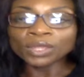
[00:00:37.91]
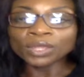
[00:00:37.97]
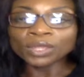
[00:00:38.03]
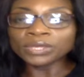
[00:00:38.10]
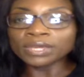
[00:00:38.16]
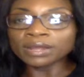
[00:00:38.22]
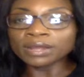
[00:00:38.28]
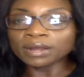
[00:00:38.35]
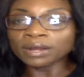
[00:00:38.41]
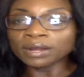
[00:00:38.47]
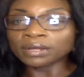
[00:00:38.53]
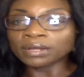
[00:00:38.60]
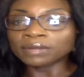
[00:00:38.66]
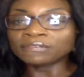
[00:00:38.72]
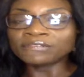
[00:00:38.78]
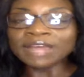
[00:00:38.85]
we are
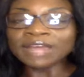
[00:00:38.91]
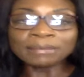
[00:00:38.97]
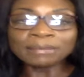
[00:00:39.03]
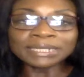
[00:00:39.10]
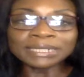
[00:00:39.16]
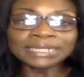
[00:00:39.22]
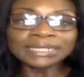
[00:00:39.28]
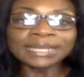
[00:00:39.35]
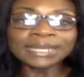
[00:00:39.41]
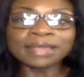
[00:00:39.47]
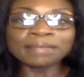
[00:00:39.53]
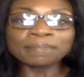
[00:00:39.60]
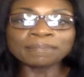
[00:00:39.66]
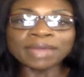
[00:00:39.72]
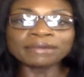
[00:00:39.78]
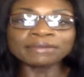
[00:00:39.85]
family
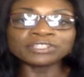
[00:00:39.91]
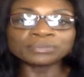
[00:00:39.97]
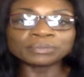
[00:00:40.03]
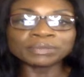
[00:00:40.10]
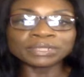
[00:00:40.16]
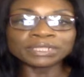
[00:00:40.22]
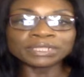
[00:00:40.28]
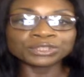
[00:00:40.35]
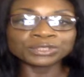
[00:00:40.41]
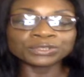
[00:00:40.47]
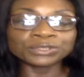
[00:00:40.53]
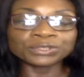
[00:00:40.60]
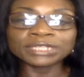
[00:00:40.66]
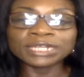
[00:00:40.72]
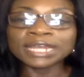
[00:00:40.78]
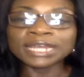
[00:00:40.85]
and marriage
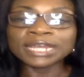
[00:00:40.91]
ministers.